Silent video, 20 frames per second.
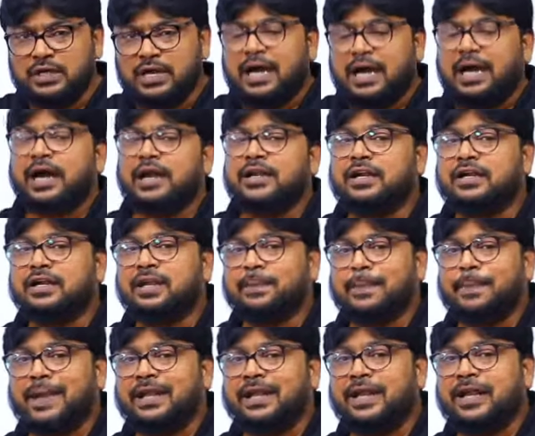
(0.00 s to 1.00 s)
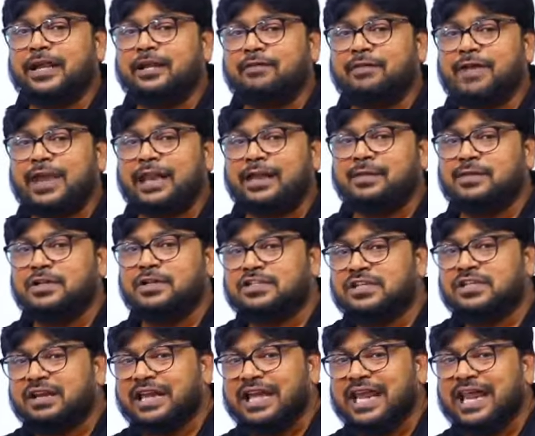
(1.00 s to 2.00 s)
and dependent variables
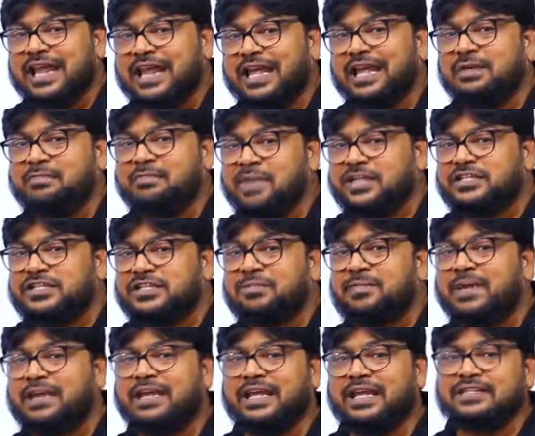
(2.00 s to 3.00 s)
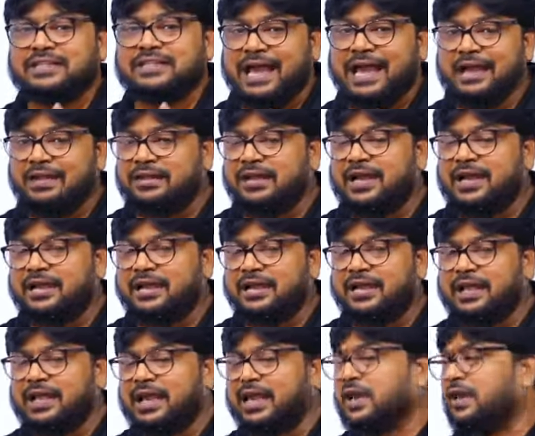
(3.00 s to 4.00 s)
reading measurement is calculated
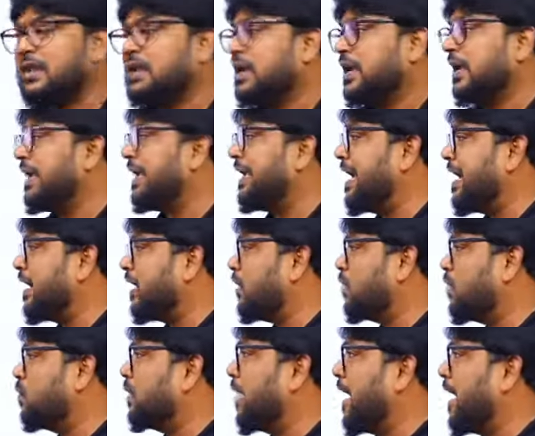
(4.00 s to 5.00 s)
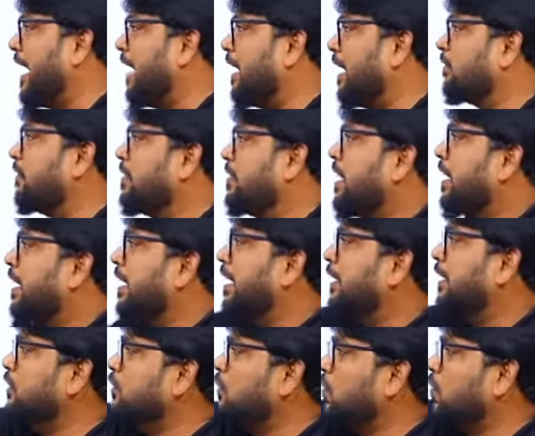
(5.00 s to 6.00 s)
here. Here you have
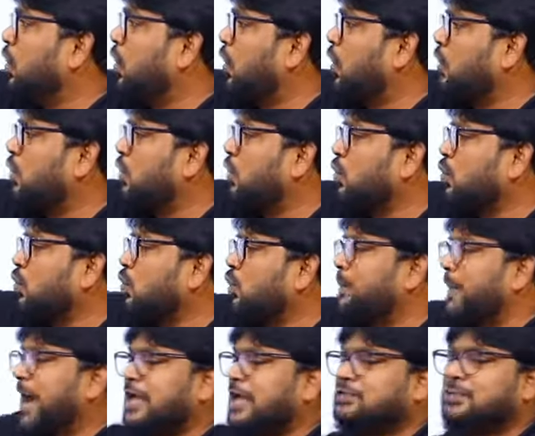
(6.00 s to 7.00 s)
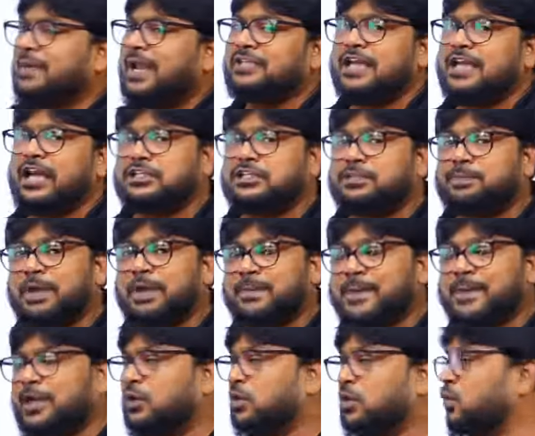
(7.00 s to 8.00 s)
controlled group as well as
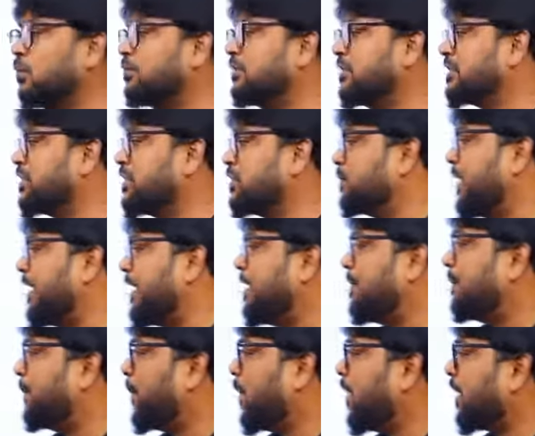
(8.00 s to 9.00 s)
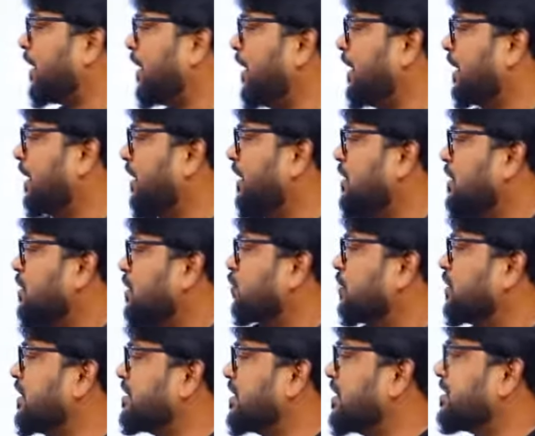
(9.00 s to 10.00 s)
experiment group. This is very important. So
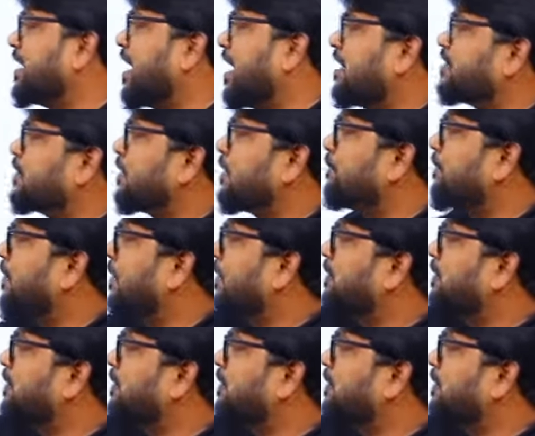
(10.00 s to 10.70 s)
this is the answer for